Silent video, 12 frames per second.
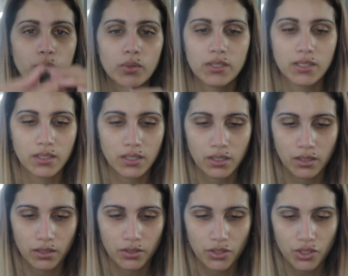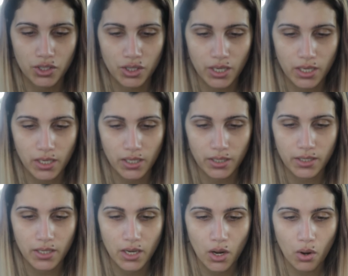this was in the
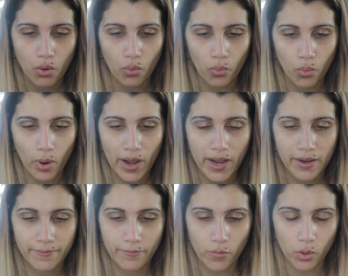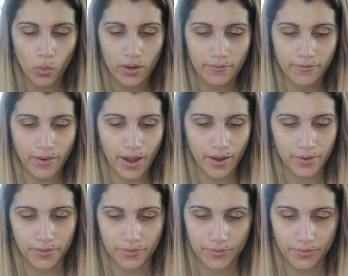shade
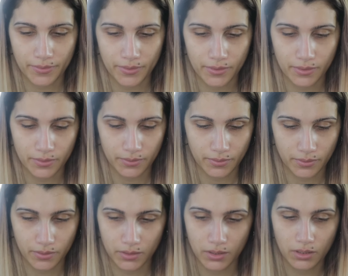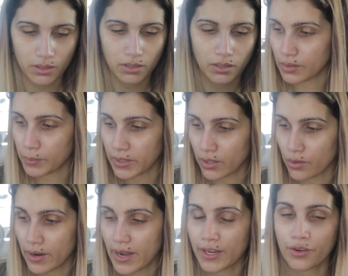Y415 I'm gonna
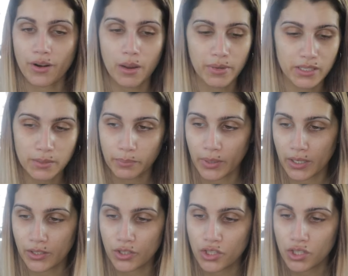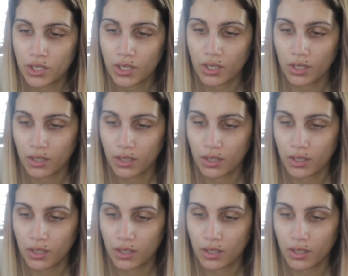go ahead and grab a sponge